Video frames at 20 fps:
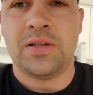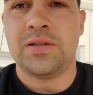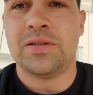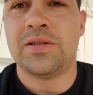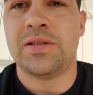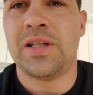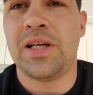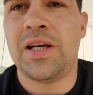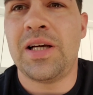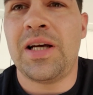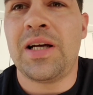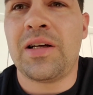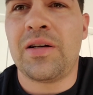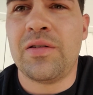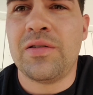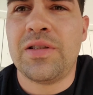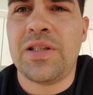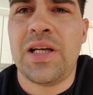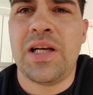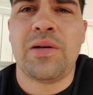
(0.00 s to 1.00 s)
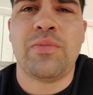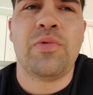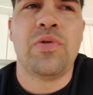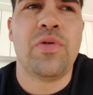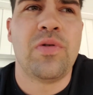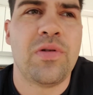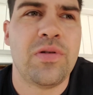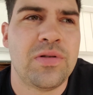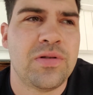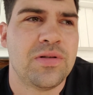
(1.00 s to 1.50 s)
Zach or Zach
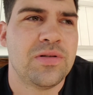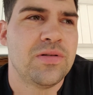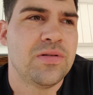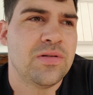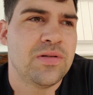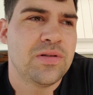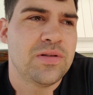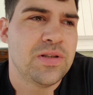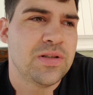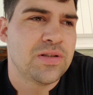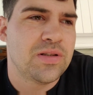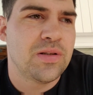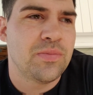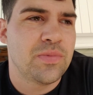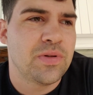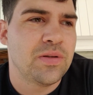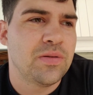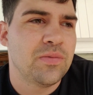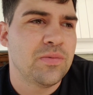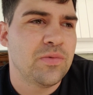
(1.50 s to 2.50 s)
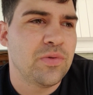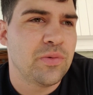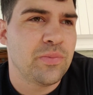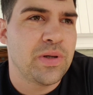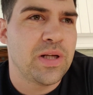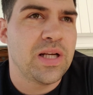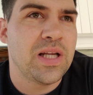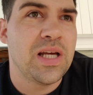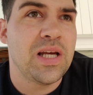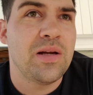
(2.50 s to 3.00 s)
Moore, or just something with
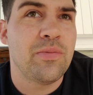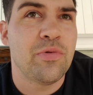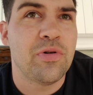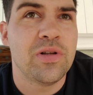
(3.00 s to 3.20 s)
my name,